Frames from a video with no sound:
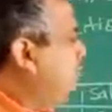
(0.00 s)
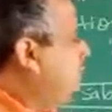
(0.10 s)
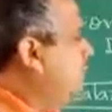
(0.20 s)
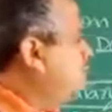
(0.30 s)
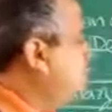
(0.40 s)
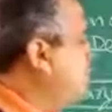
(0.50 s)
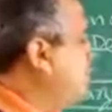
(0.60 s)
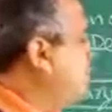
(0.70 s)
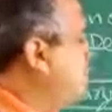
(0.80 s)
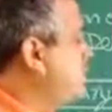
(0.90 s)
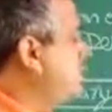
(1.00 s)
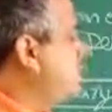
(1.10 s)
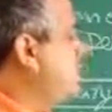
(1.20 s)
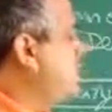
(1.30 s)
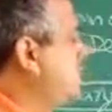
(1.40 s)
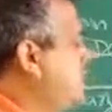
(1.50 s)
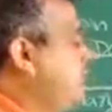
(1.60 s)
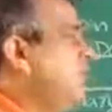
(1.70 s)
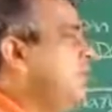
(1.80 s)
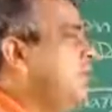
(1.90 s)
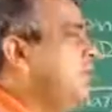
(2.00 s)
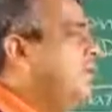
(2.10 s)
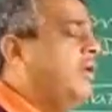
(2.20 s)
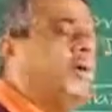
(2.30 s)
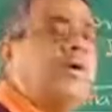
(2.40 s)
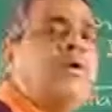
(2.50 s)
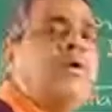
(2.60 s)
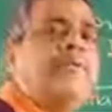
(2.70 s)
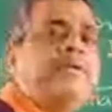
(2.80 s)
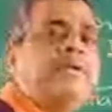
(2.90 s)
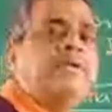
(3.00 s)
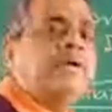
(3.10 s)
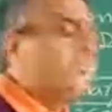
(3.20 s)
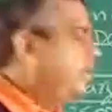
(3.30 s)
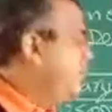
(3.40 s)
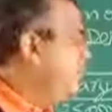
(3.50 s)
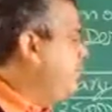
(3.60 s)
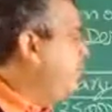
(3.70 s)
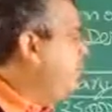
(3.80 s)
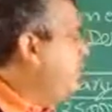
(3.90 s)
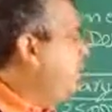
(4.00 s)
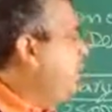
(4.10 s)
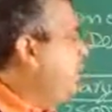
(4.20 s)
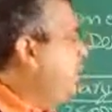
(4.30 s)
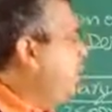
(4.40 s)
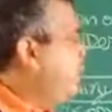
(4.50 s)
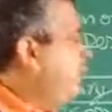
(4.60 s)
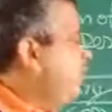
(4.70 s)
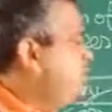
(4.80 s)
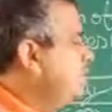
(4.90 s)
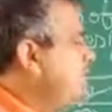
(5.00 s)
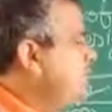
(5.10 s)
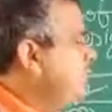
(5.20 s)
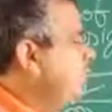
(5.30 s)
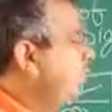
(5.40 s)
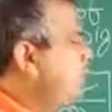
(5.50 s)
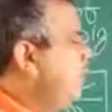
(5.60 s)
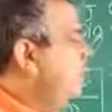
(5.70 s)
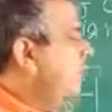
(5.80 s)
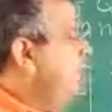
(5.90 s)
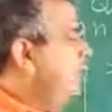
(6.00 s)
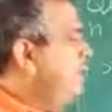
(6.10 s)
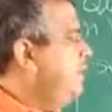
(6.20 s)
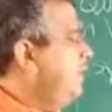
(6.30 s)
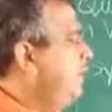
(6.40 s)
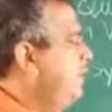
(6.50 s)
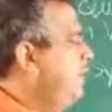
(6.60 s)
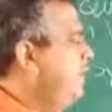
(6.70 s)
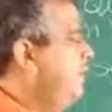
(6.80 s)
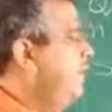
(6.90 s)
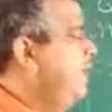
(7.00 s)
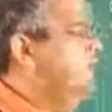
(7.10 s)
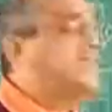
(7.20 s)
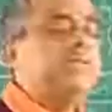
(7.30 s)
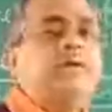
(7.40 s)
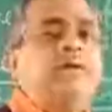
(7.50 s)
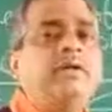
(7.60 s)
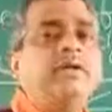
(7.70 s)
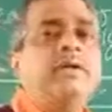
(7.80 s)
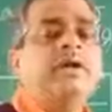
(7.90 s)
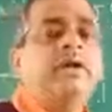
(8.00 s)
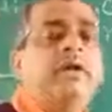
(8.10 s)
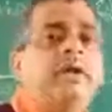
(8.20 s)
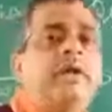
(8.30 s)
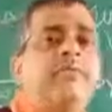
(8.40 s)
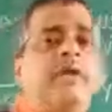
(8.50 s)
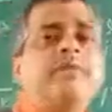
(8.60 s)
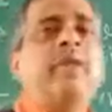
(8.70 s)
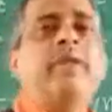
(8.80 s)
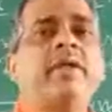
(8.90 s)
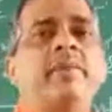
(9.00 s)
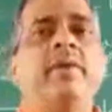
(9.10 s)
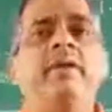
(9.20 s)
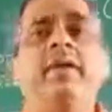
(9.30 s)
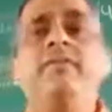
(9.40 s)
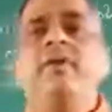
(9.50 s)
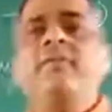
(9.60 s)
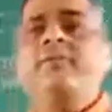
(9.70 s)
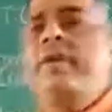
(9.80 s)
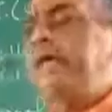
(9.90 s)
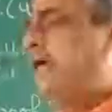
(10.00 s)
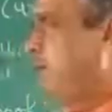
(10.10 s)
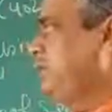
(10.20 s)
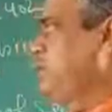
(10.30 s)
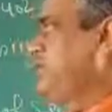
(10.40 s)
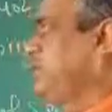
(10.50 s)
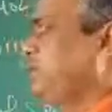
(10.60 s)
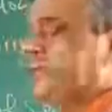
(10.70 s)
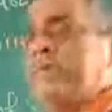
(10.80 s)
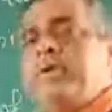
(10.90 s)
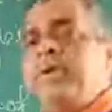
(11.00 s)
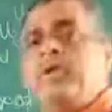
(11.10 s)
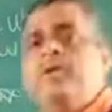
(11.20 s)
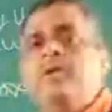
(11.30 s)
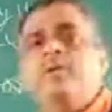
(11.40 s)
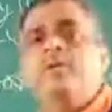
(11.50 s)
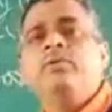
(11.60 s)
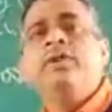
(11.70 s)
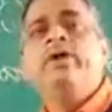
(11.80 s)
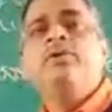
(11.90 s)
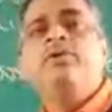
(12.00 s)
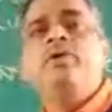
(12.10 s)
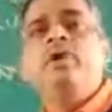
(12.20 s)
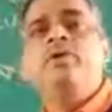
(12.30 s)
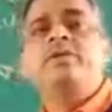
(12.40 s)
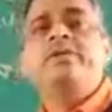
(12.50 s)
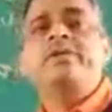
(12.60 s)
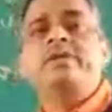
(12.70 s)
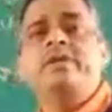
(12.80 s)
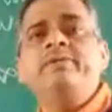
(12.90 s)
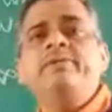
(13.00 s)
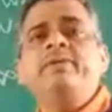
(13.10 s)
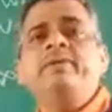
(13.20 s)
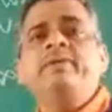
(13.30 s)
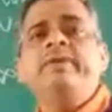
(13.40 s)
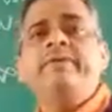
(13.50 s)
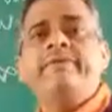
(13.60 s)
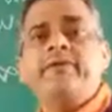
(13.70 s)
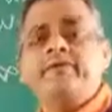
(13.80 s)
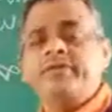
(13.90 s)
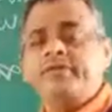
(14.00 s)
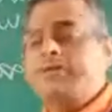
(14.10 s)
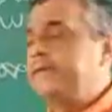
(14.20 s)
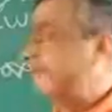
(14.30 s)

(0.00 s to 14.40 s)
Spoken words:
Thus this asterisk denote the all fields of the table. From is a keyword and here imply is the name of the table, name of the existing table where you want to retrieve the information.